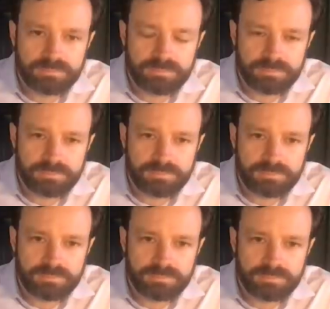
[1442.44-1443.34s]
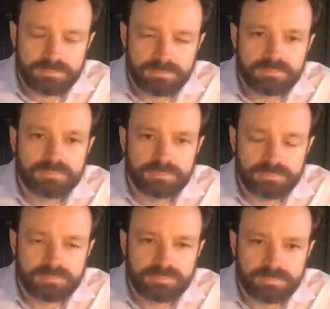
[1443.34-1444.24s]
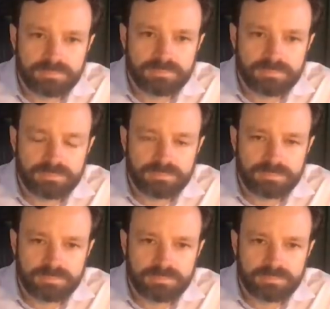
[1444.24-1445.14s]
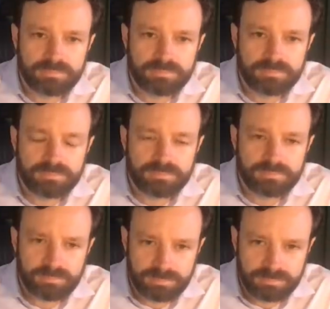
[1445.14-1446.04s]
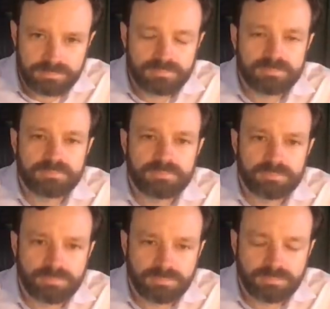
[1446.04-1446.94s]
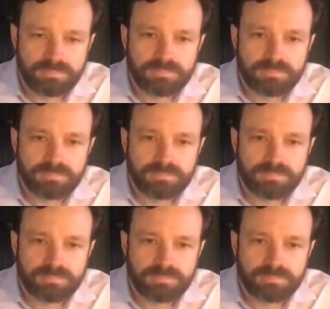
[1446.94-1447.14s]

No words are spoken by the person on screen.